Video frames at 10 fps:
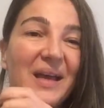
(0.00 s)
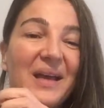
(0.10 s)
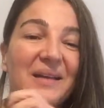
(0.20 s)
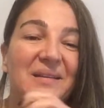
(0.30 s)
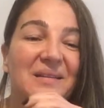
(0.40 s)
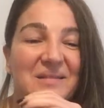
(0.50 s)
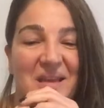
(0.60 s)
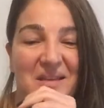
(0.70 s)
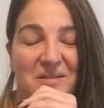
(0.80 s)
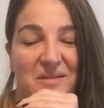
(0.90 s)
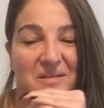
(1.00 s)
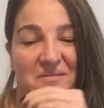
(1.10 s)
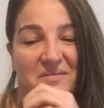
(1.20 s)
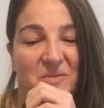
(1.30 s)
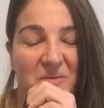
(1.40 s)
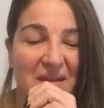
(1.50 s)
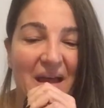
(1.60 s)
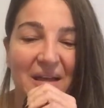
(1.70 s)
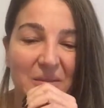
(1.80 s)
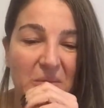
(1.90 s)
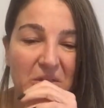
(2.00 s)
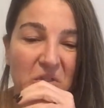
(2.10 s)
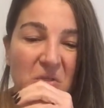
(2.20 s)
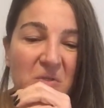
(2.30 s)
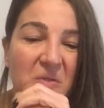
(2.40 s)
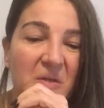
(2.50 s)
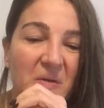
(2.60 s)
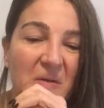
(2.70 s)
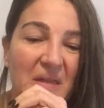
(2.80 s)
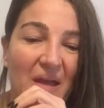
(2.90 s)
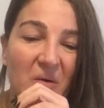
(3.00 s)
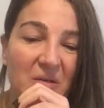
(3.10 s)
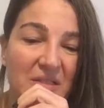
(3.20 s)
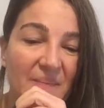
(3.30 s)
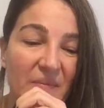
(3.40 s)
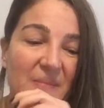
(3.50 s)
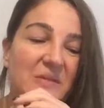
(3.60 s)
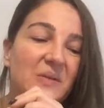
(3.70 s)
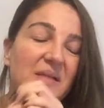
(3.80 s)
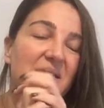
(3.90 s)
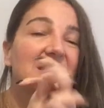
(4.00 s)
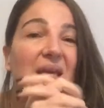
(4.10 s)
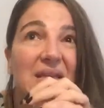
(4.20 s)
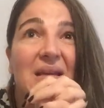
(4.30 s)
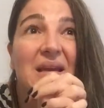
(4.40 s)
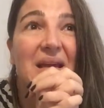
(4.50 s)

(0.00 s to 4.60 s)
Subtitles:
And they just don't act mature on the, or sometimes you can say it